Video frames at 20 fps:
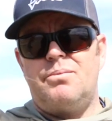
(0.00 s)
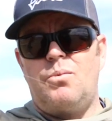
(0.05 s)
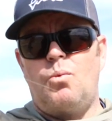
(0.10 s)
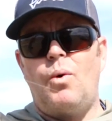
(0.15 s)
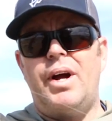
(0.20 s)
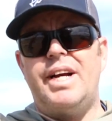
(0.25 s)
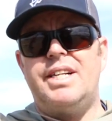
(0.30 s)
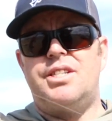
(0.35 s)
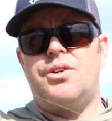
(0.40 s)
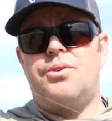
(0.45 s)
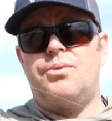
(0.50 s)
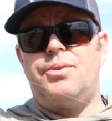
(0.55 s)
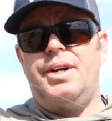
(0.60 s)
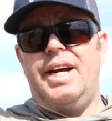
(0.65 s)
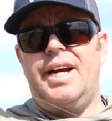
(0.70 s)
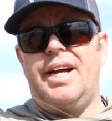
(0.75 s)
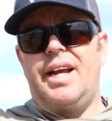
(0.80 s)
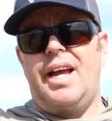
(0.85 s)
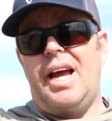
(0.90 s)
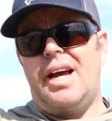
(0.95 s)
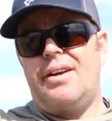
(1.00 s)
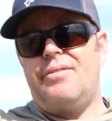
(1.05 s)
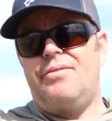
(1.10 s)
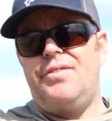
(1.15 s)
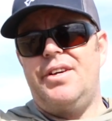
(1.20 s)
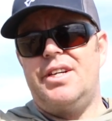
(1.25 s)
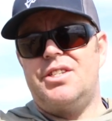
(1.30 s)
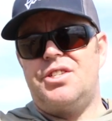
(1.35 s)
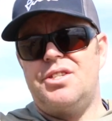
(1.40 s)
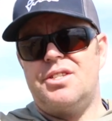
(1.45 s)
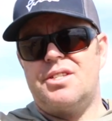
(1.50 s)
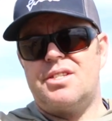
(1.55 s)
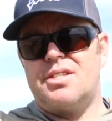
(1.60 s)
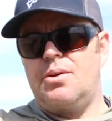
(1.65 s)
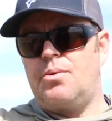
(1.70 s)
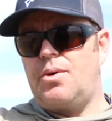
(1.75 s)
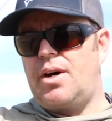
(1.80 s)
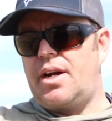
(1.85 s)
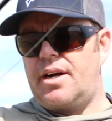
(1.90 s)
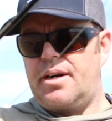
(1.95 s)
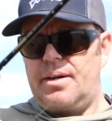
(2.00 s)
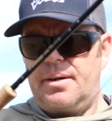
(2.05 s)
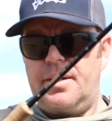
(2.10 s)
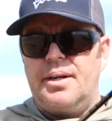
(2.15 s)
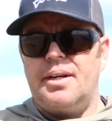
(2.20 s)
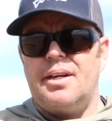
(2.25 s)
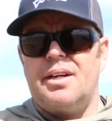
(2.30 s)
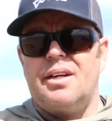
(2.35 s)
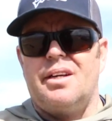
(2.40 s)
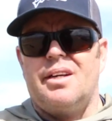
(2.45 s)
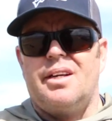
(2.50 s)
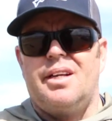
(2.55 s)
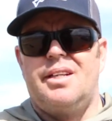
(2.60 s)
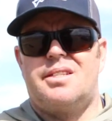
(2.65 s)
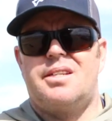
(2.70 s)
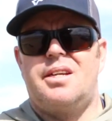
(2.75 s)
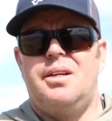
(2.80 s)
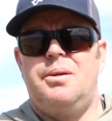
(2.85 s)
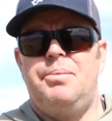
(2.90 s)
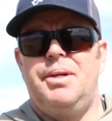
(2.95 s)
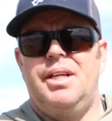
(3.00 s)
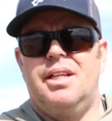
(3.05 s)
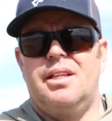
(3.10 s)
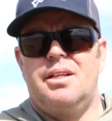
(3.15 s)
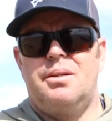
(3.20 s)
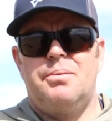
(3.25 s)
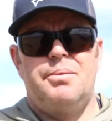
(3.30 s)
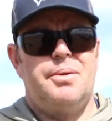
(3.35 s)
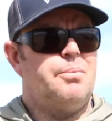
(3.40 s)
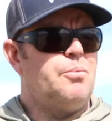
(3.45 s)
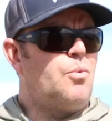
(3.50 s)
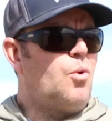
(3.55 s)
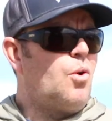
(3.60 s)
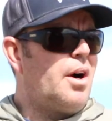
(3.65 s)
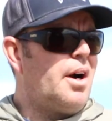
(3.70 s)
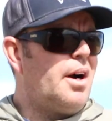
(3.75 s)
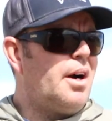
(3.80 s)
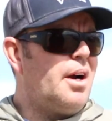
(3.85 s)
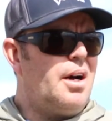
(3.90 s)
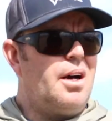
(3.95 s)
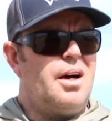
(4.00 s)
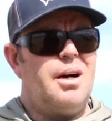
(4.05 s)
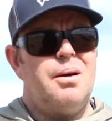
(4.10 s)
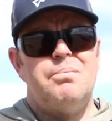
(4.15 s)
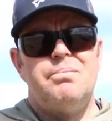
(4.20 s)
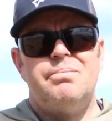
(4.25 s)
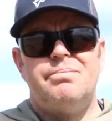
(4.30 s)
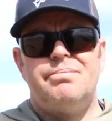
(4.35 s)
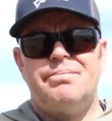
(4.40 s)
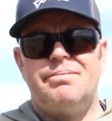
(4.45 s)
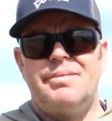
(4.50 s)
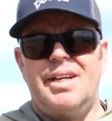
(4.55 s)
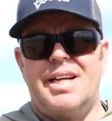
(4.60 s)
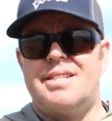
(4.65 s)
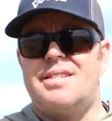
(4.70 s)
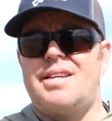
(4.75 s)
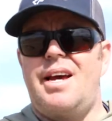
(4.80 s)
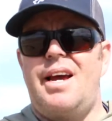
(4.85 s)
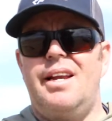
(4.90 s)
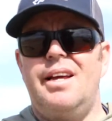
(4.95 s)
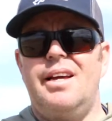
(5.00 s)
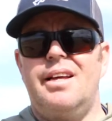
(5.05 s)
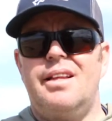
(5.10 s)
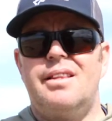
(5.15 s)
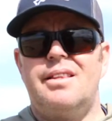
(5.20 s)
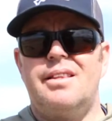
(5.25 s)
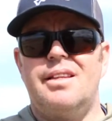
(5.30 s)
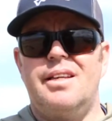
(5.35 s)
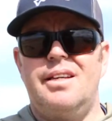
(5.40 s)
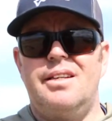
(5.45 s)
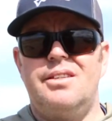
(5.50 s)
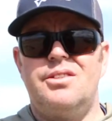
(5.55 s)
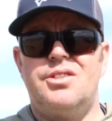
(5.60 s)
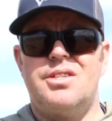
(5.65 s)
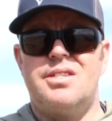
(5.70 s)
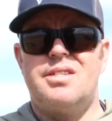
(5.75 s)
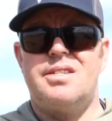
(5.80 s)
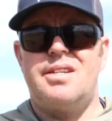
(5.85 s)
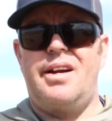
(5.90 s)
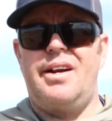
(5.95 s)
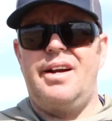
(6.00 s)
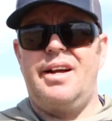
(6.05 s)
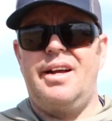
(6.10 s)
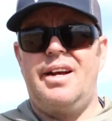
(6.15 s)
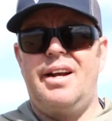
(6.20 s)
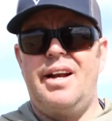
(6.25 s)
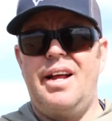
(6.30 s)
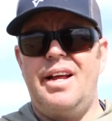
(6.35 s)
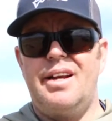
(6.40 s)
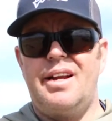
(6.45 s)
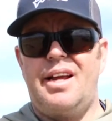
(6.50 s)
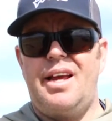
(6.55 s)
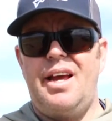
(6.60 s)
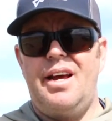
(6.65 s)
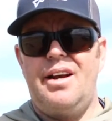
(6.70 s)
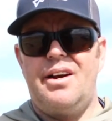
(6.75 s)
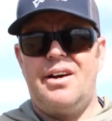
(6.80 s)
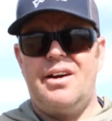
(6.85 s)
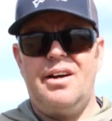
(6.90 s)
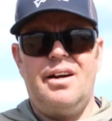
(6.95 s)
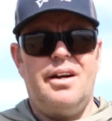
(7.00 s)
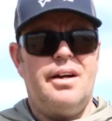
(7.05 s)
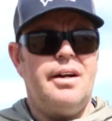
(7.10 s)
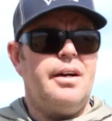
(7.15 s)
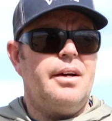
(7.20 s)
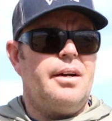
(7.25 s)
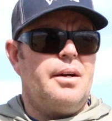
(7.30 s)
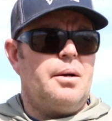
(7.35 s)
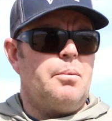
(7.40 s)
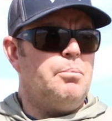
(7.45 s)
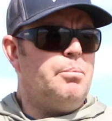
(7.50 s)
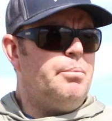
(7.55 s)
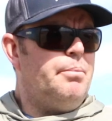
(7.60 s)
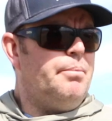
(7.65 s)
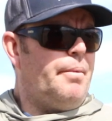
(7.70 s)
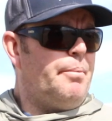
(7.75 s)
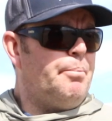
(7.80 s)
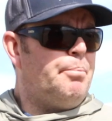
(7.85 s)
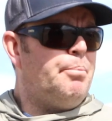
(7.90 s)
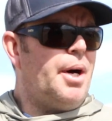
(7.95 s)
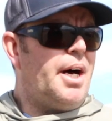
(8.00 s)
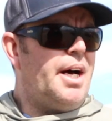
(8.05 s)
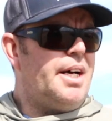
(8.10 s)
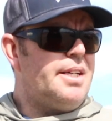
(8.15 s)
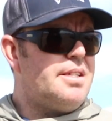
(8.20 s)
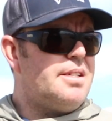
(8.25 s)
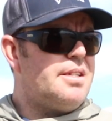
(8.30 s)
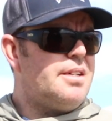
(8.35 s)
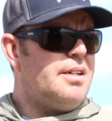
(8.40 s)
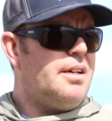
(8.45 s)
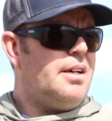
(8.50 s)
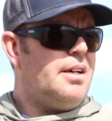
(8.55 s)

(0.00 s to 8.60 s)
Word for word: way to rig and fish in still water. It's going to be a little bit more exciting than just staring at an indicator, but